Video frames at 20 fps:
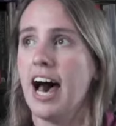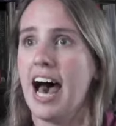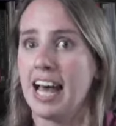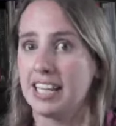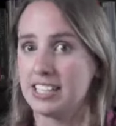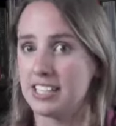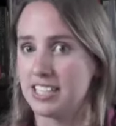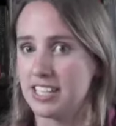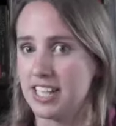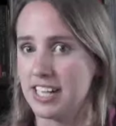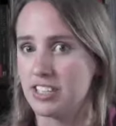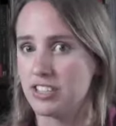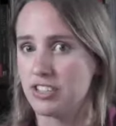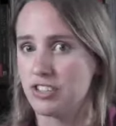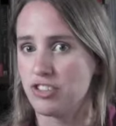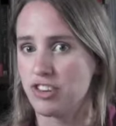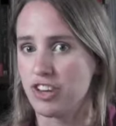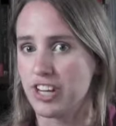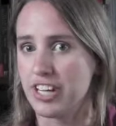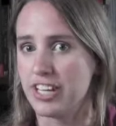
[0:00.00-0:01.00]

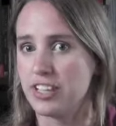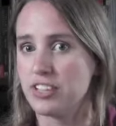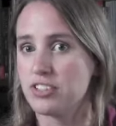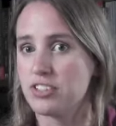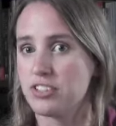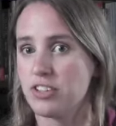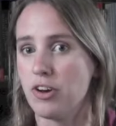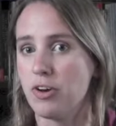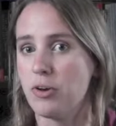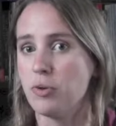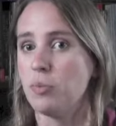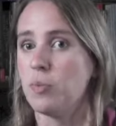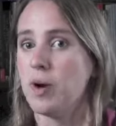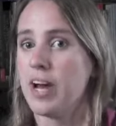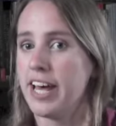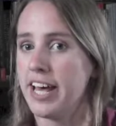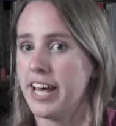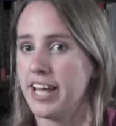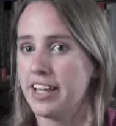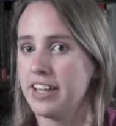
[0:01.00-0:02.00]
ancestry, so
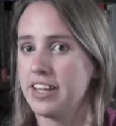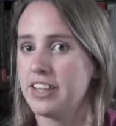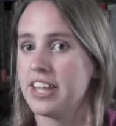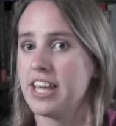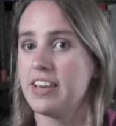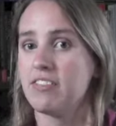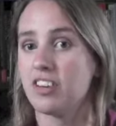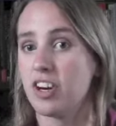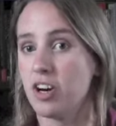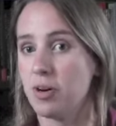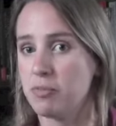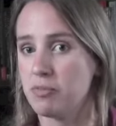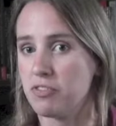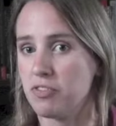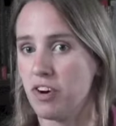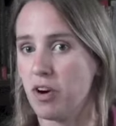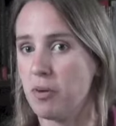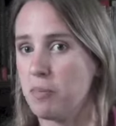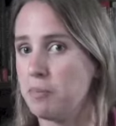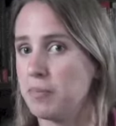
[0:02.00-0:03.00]
where they've come
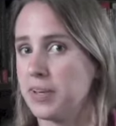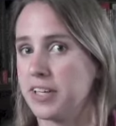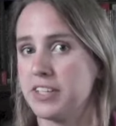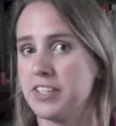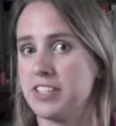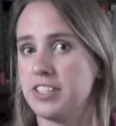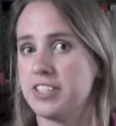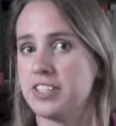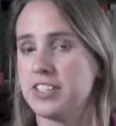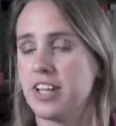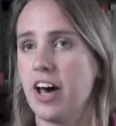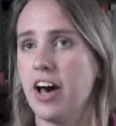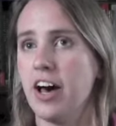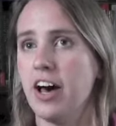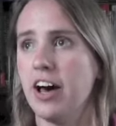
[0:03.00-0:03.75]
from, because